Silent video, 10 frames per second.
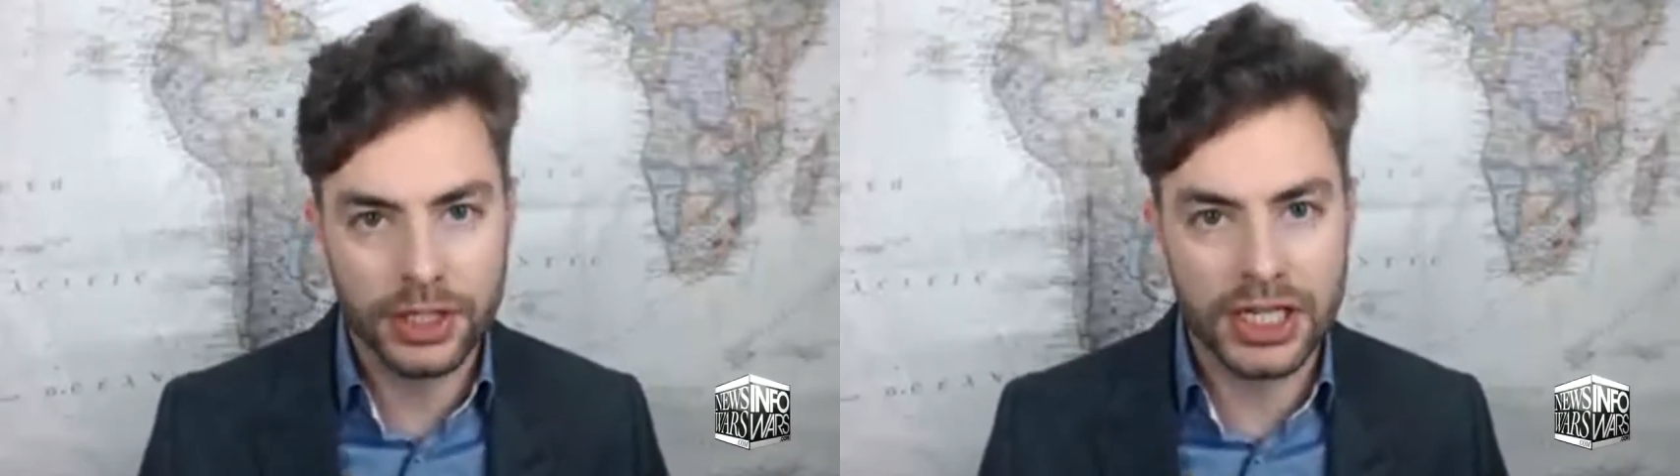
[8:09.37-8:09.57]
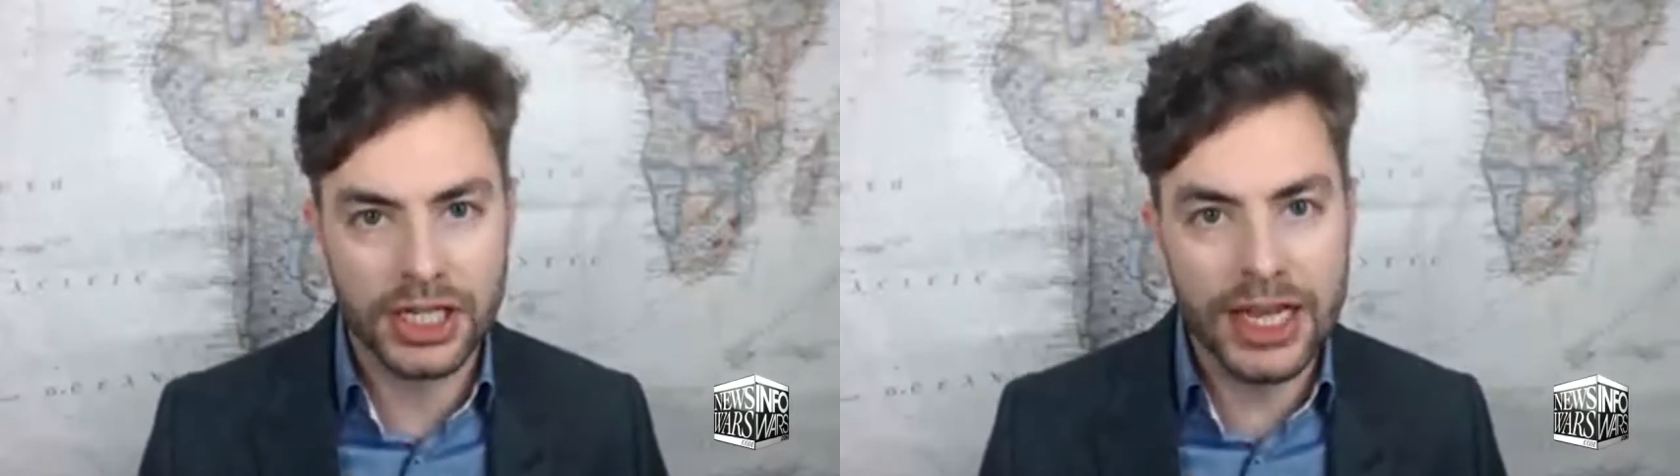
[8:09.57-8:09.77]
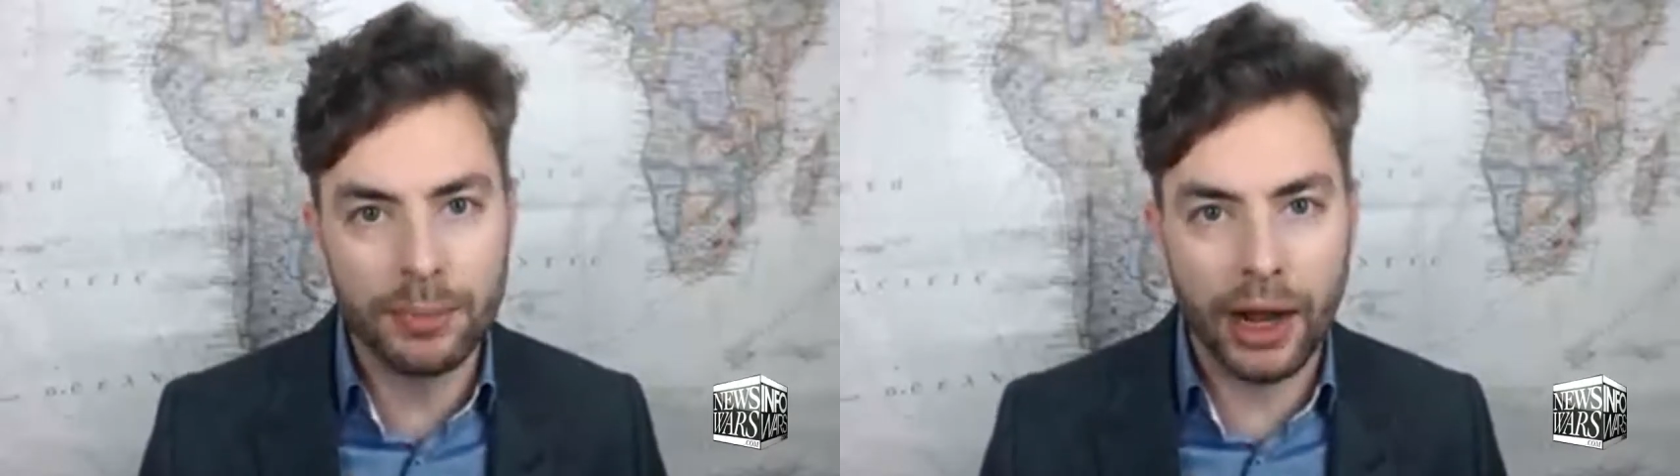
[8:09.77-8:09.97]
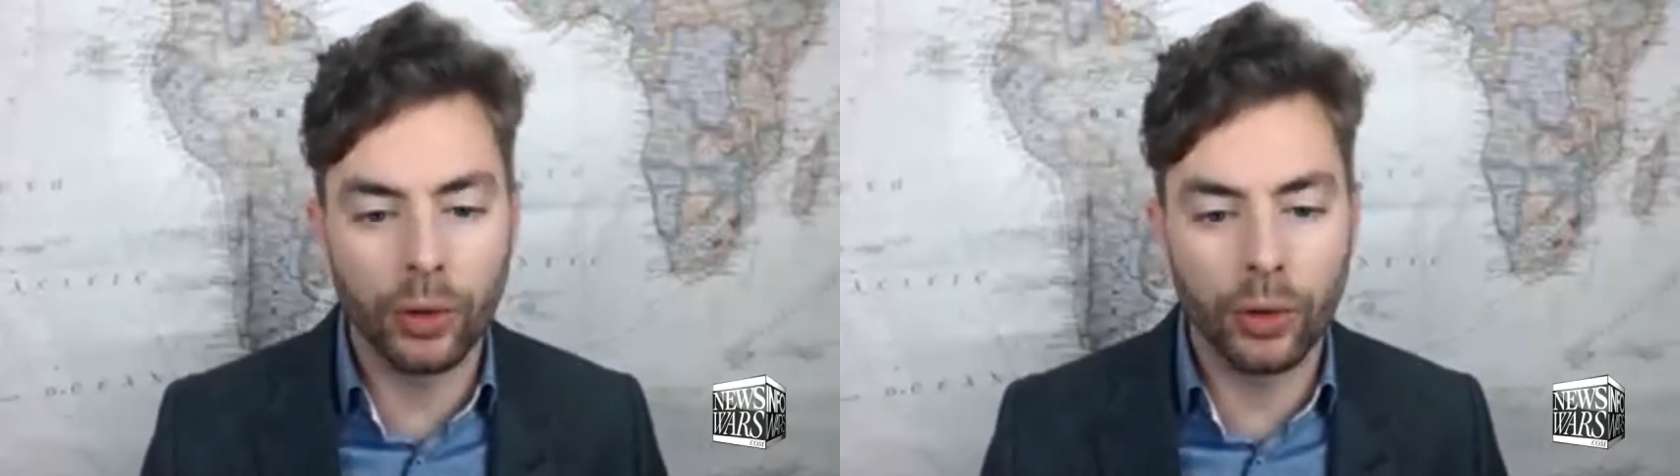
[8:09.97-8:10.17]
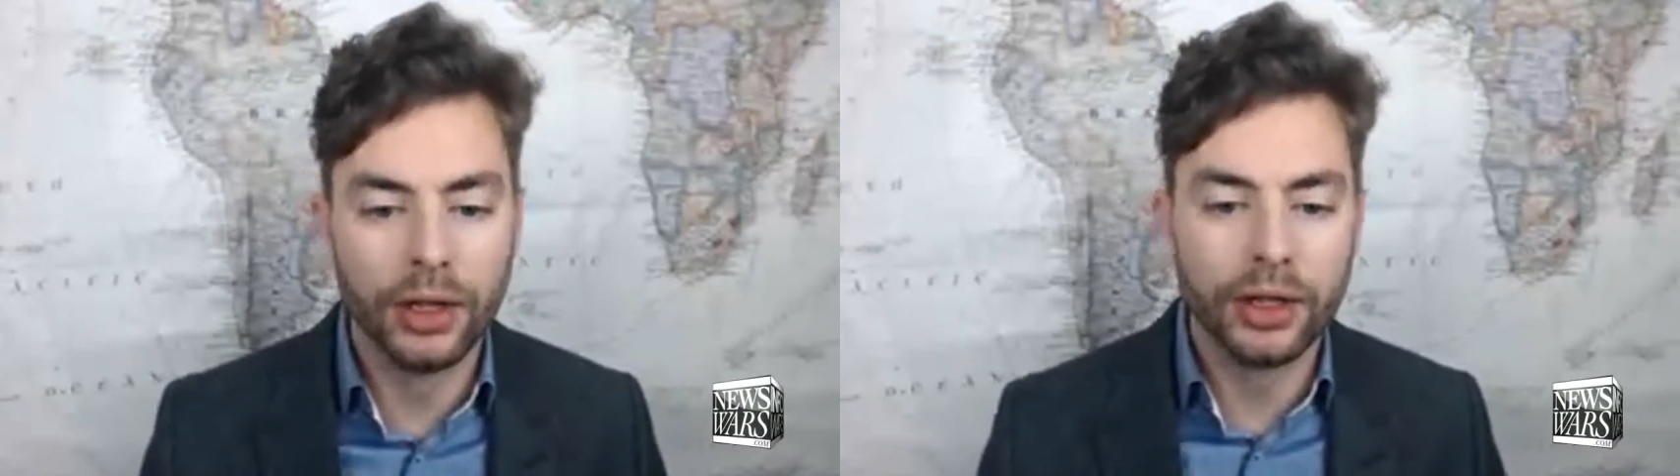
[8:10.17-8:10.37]
to keep
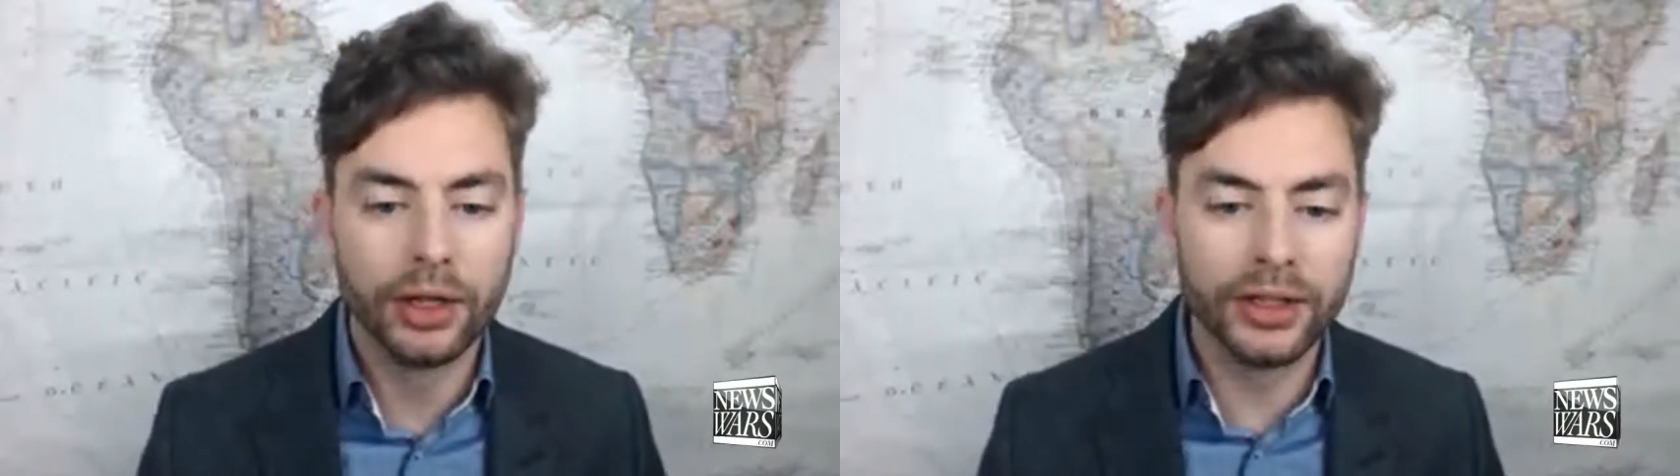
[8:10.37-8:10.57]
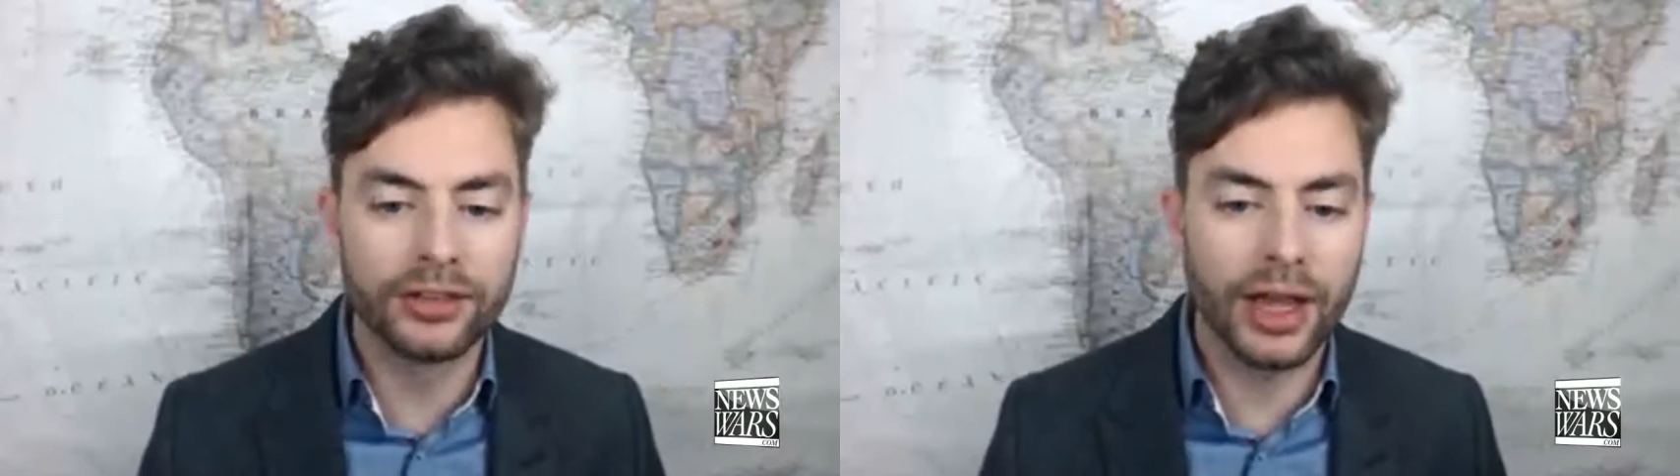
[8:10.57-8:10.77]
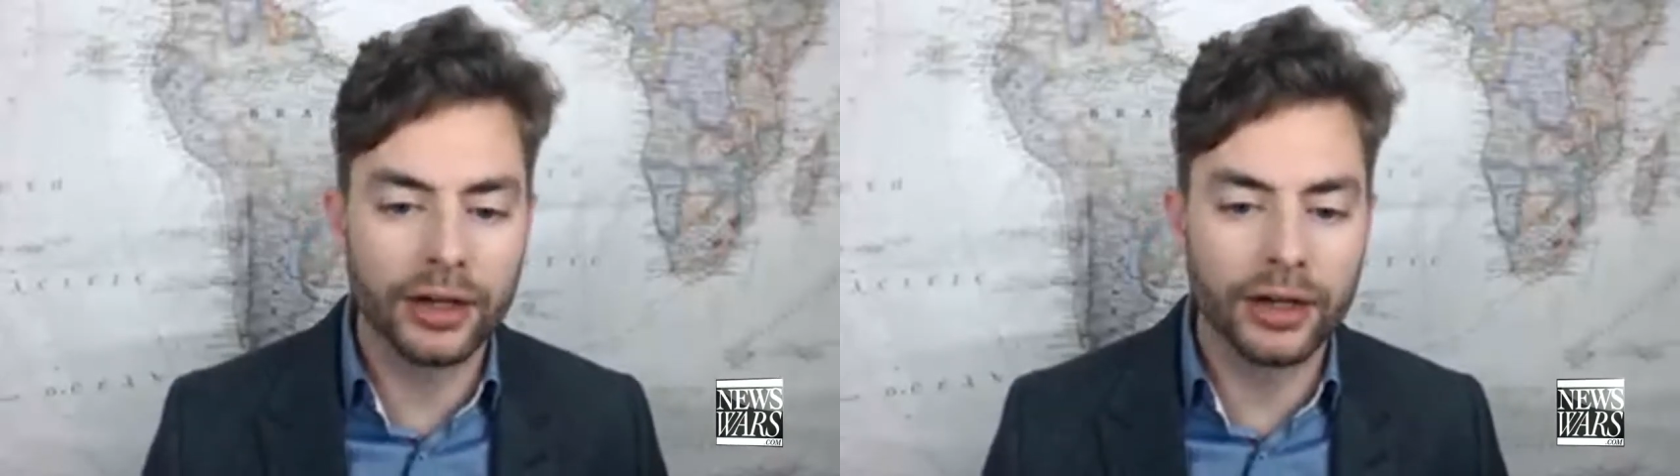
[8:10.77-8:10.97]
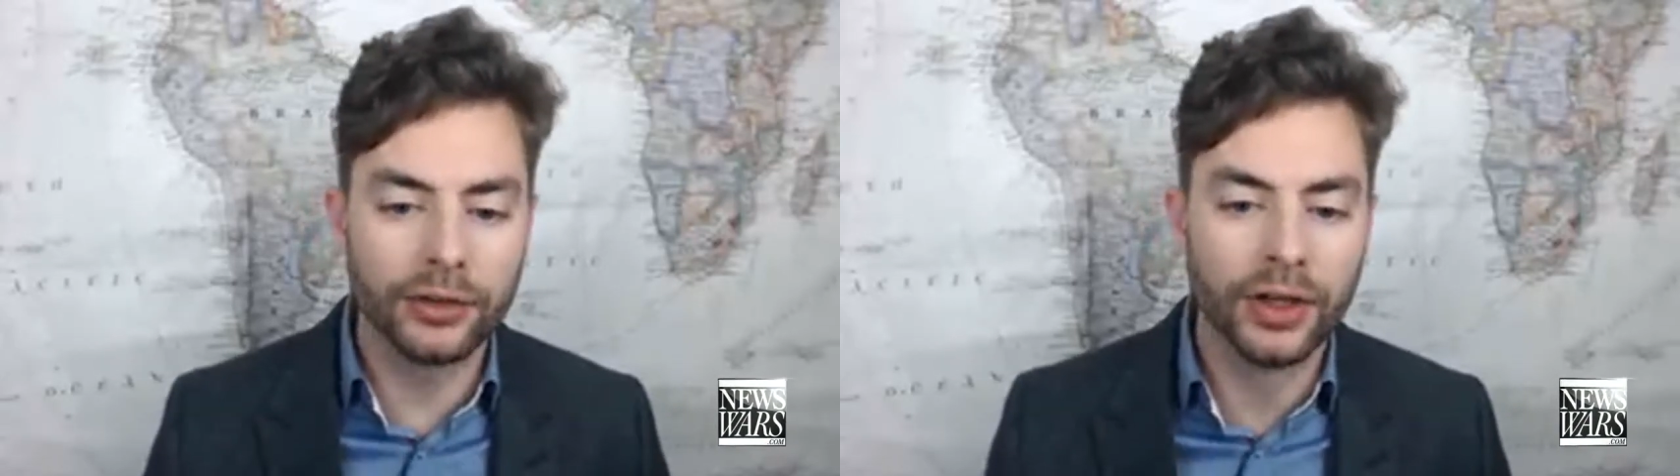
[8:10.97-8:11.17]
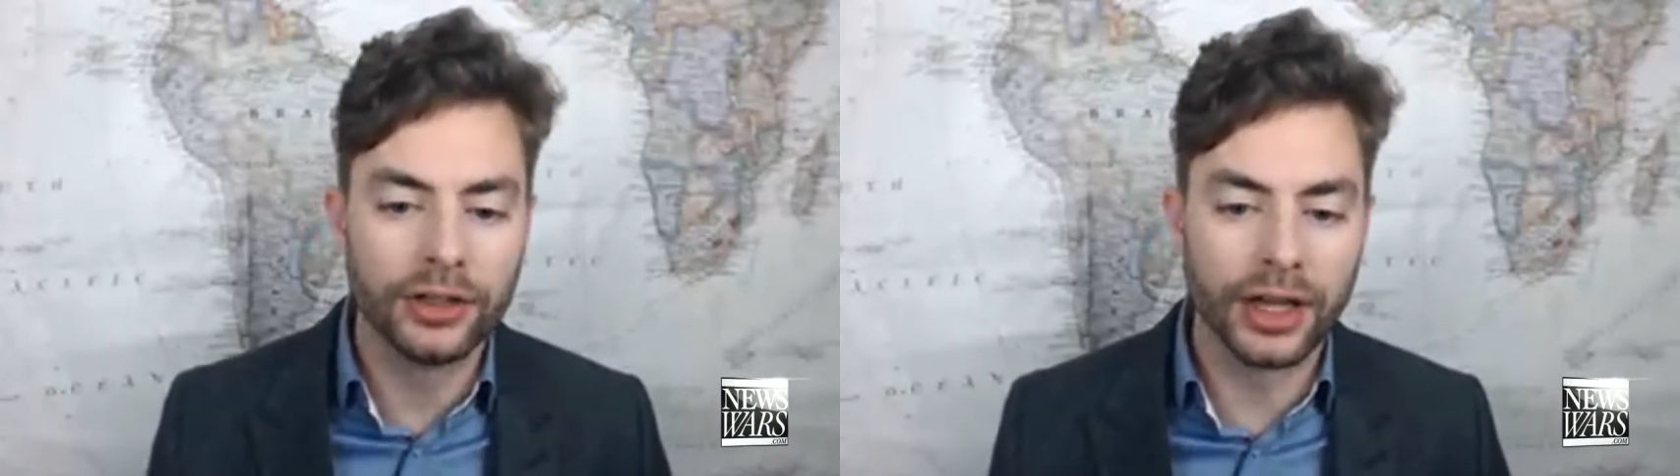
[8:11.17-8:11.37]
out these kind
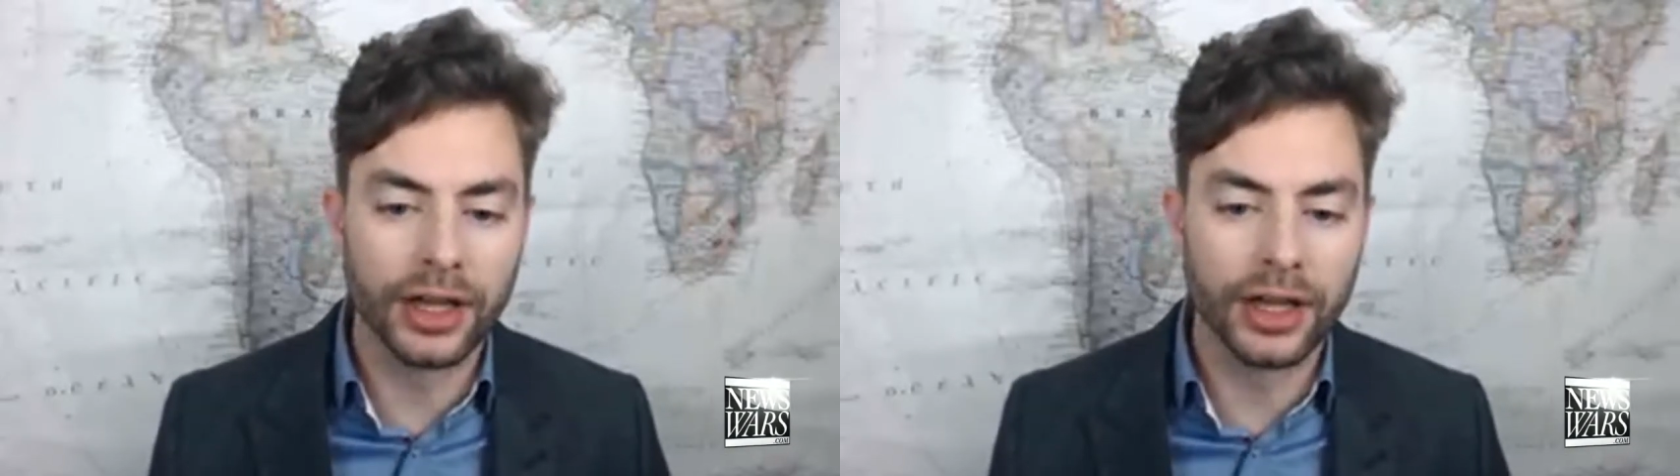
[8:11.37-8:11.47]
of